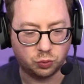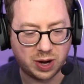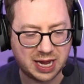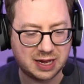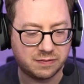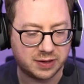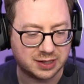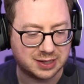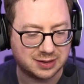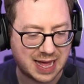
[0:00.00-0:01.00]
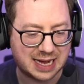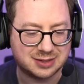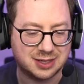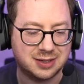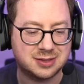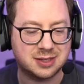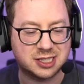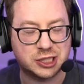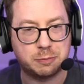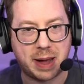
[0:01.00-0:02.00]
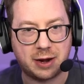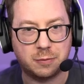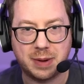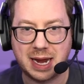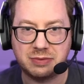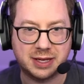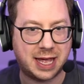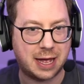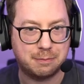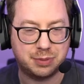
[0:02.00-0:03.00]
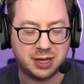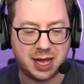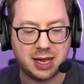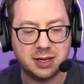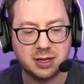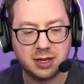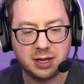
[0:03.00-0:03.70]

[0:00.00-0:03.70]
Wave, Galactus, Spider-Man, they can't play.